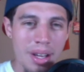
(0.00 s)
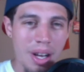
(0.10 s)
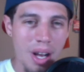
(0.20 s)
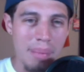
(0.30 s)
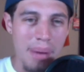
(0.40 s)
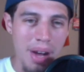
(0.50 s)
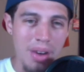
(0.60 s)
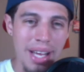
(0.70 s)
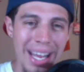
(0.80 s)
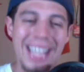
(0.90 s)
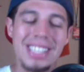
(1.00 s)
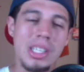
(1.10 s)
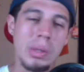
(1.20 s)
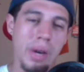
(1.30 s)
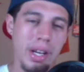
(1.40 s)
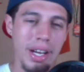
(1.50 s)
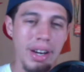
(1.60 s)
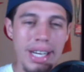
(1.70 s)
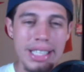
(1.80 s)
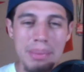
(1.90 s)
about AG1 and
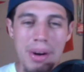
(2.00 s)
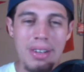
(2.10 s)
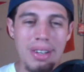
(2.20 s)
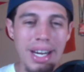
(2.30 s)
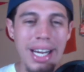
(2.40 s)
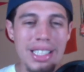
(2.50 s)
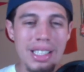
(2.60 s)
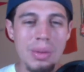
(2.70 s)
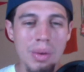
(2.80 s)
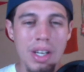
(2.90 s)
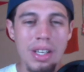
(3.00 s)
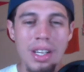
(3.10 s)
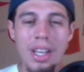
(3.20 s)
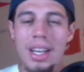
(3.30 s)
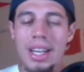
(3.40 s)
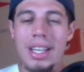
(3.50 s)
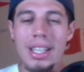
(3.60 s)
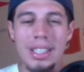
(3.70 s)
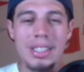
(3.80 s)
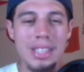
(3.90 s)
our next partner, AG1
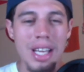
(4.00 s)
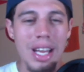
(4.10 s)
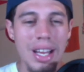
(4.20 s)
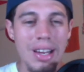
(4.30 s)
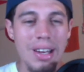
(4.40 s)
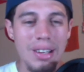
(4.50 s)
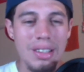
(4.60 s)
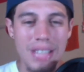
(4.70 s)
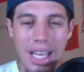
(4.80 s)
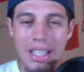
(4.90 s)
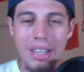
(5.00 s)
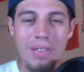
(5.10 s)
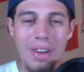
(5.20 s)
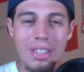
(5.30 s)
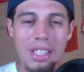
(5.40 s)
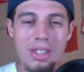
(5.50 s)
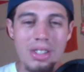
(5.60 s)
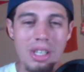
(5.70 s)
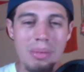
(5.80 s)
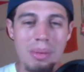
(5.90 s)
is a daily
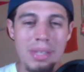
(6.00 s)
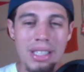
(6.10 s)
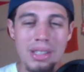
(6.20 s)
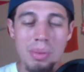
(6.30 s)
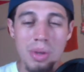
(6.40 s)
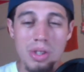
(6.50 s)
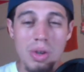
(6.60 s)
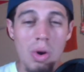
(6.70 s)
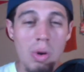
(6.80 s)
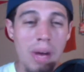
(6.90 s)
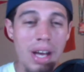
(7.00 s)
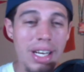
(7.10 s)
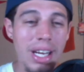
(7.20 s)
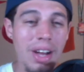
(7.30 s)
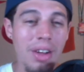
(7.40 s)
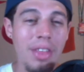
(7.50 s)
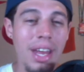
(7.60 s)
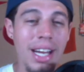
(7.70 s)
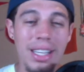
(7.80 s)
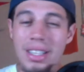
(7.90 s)
foundational supplement that supports whole body health.
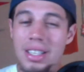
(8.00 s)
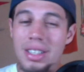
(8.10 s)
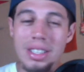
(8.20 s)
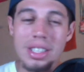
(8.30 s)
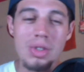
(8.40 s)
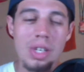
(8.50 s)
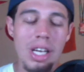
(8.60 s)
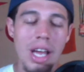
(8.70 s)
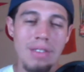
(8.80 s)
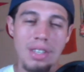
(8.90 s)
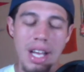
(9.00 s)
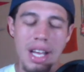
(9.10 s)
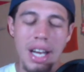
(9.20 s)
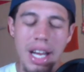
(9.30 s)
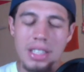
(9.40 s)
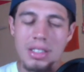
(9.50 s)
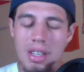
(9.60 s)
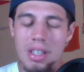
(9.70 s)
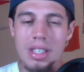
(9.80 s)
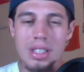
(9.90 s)
And I literally drink it every day. And I
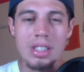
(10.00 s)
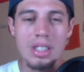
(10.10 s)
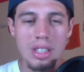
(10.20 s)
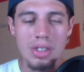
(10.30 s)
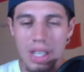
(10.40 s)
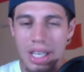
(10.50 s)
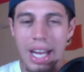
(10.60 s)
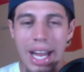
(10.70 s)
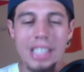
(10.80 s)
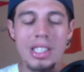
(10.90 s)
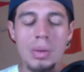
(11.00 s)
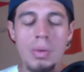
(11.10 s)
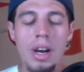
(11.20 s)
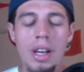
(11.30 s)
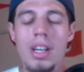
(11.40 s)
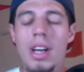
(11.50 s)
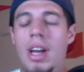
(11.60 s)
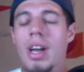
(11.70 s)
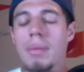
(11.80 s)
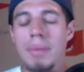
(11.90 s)
started drinking AG1
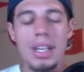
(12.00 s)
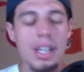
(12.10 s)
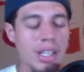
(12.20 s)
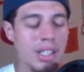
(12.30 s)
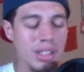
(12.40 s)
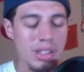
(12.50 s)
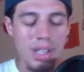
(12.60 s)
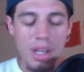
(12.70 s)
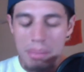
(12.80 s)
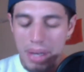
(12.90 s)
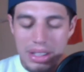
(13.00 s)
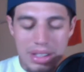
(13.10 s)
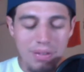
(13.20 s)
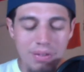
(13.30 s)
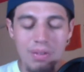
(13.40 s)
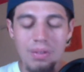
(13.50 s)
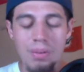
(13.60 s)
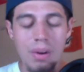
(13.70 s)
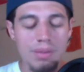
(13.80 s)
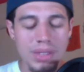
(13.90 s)
because being some
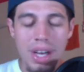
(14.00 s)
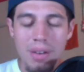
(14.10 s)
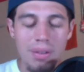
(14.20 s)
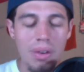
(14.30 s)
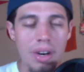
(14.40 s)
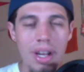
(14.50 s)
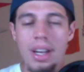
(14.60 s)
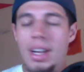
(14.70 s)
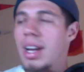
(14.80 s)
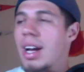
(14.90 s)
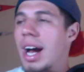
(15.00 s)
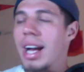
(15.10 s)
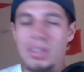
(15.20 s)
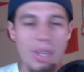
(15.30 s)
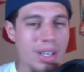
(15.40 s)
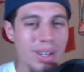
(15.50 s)
from South Florida, I drink